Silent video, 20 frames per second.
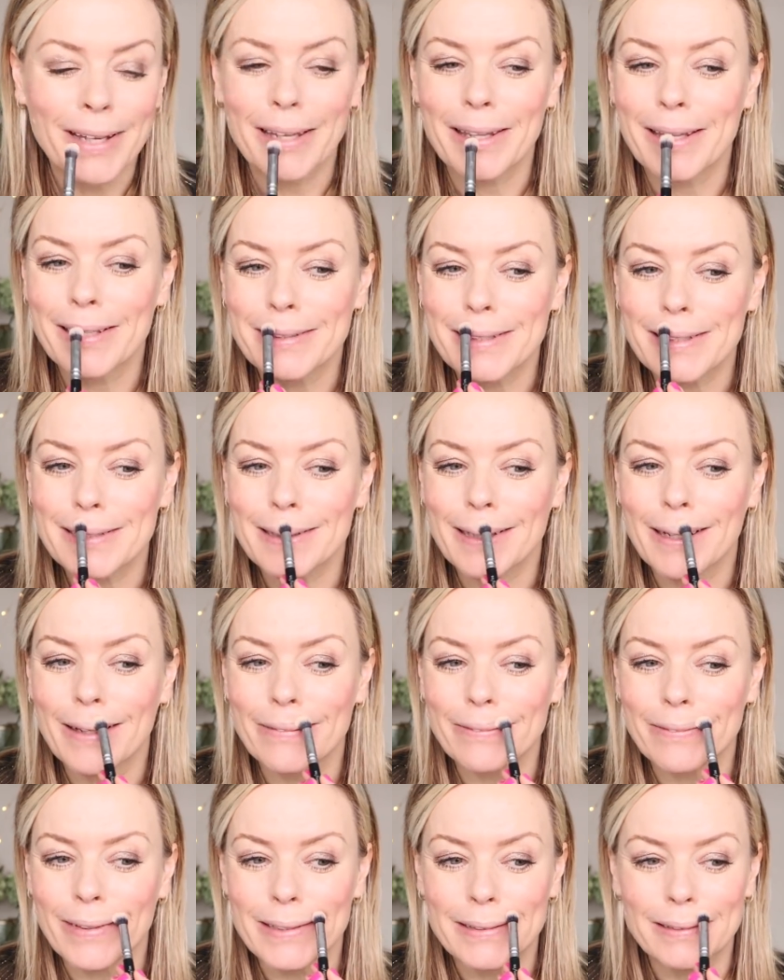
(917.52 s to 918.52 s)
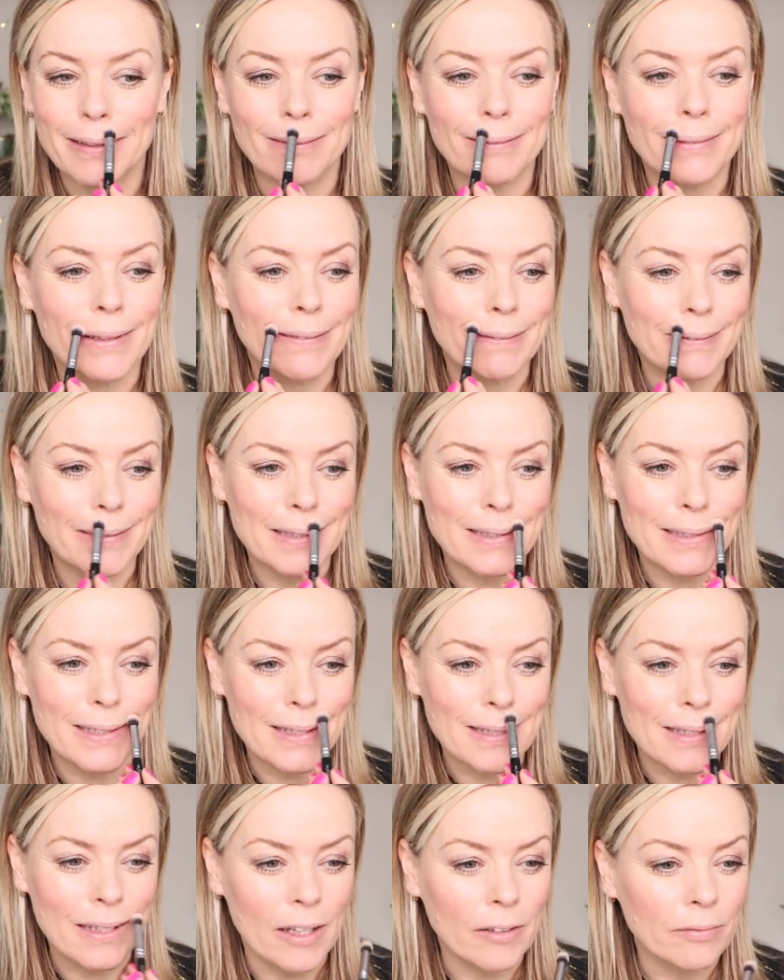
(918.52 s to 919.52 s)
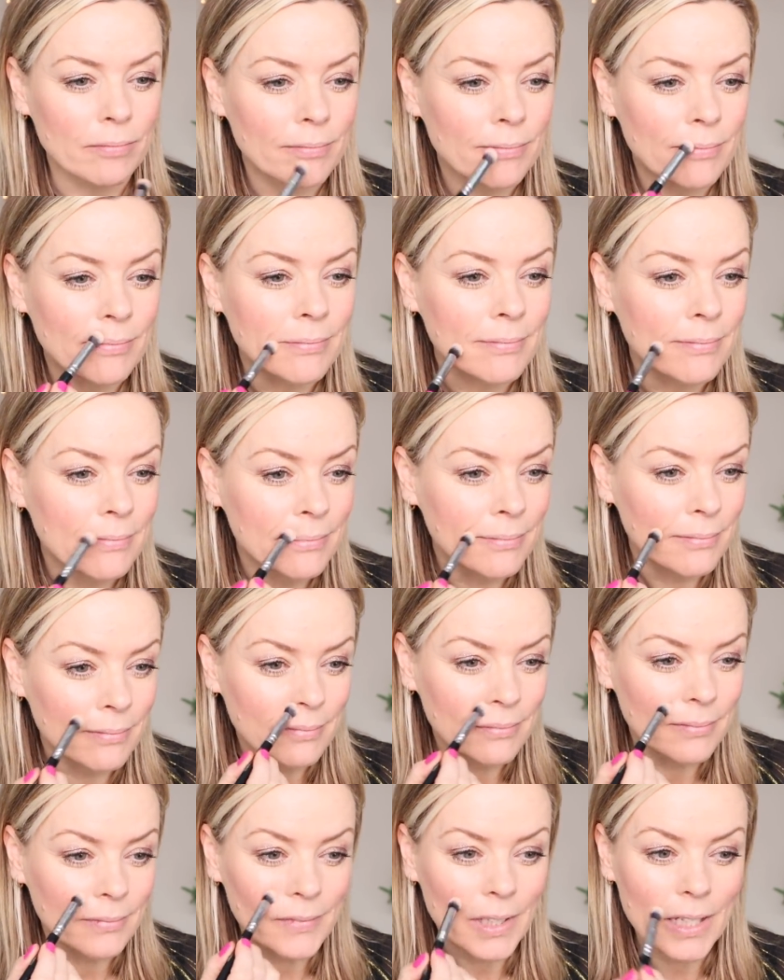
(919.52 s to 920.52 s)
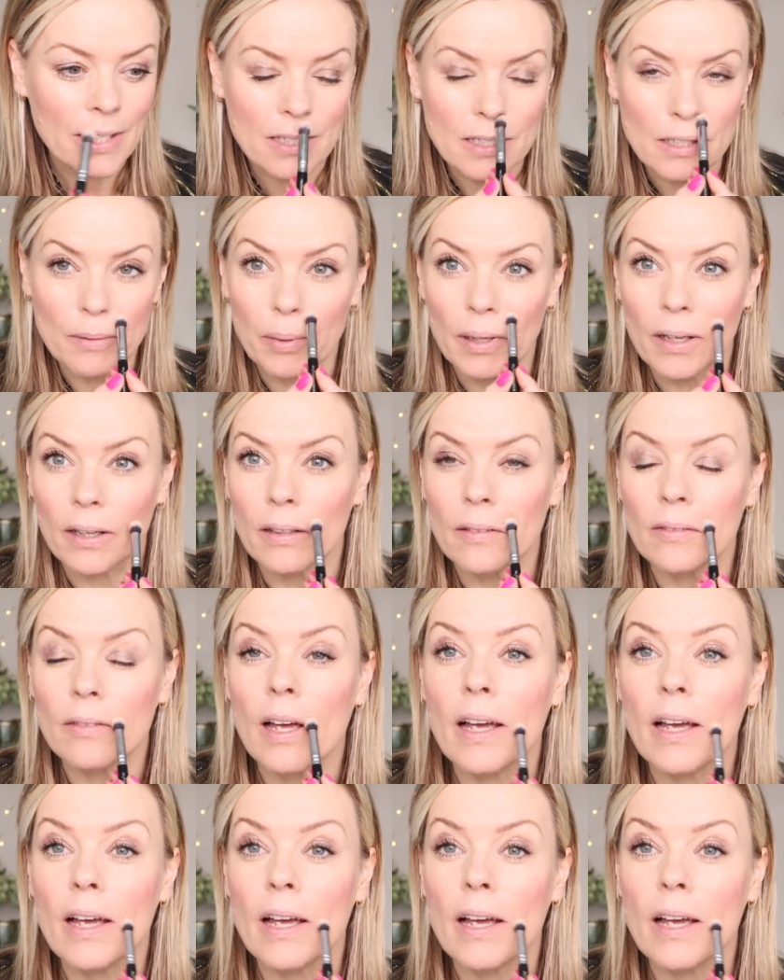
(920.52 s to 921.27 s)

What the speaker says: And then just over my top lip, just to set the Insta Blur.